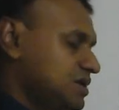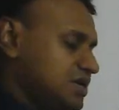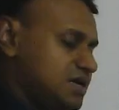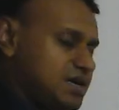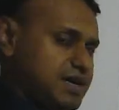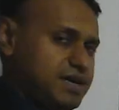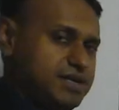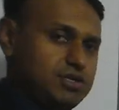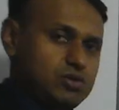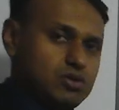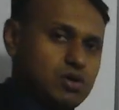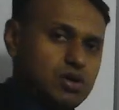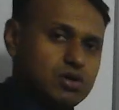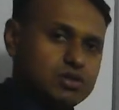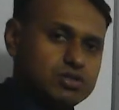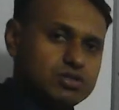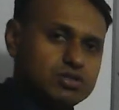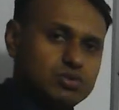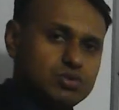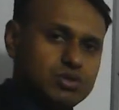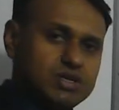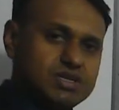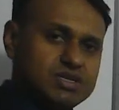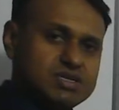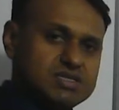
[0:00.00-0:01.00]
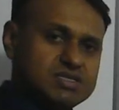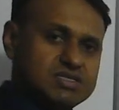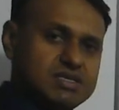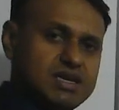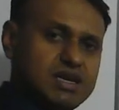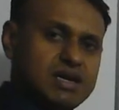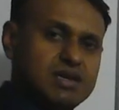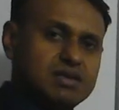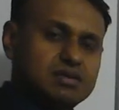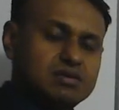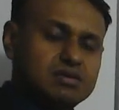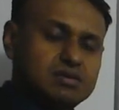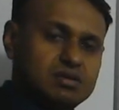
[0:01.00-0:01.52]
And in order to
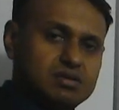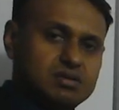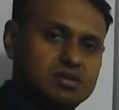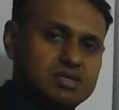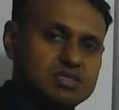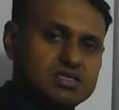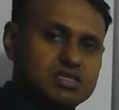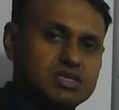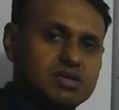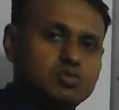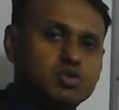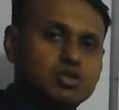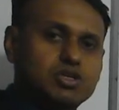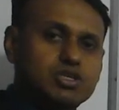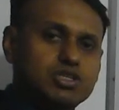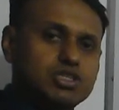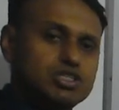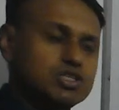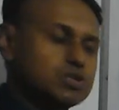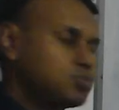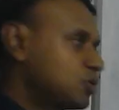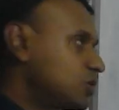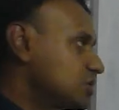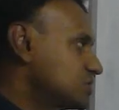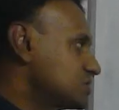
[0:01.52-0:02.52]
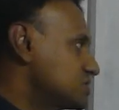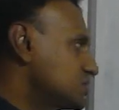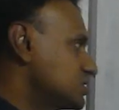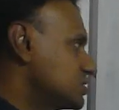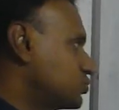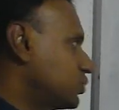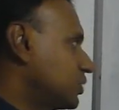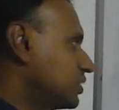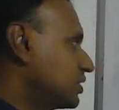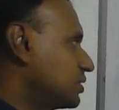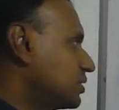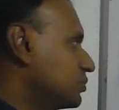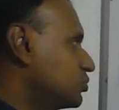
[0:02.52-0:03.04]
understand this communication process,
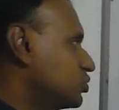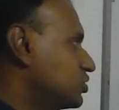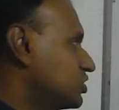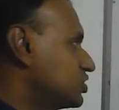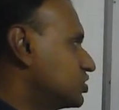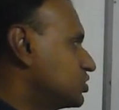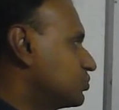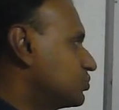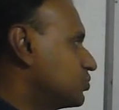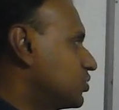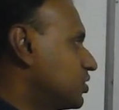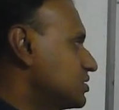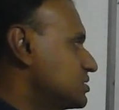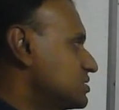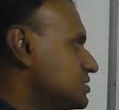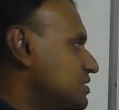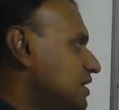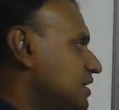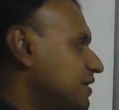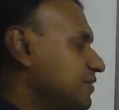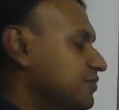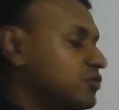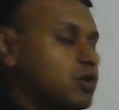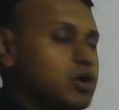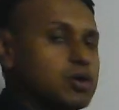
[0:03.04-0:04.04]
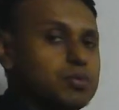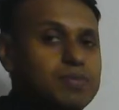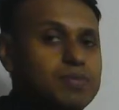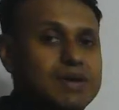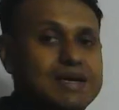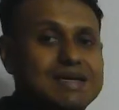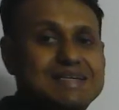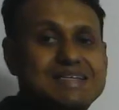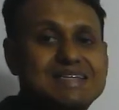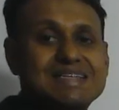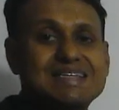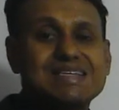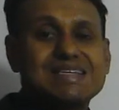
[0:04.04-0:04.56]
one communication process I have got by
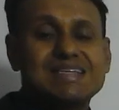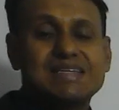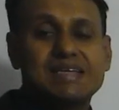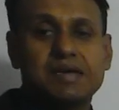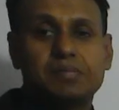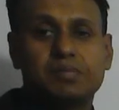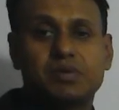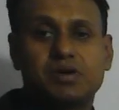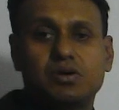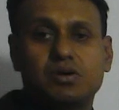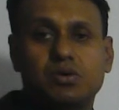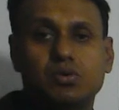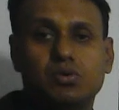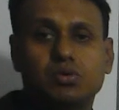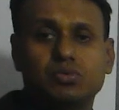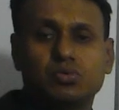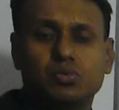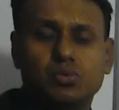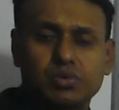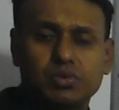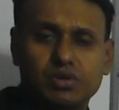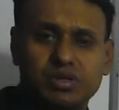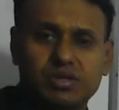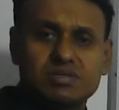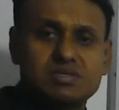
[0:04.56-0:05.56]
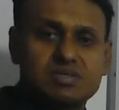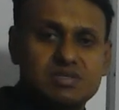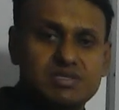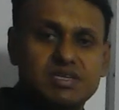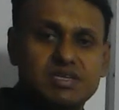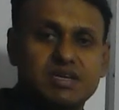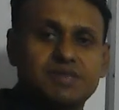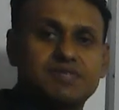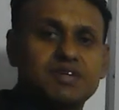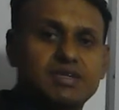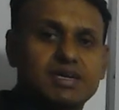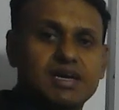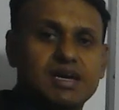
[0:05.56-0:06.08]
D.K. Burlow, known as
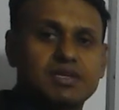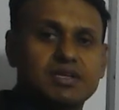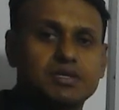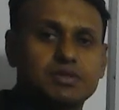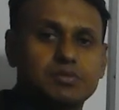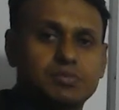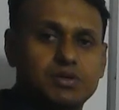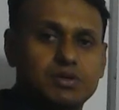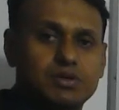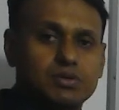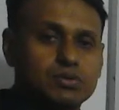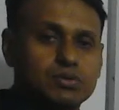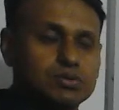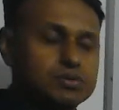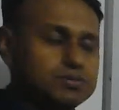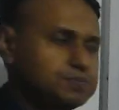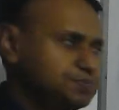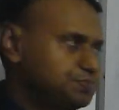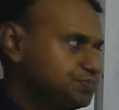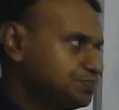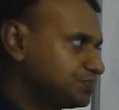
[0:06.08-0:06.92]
David Kenneth Burlow,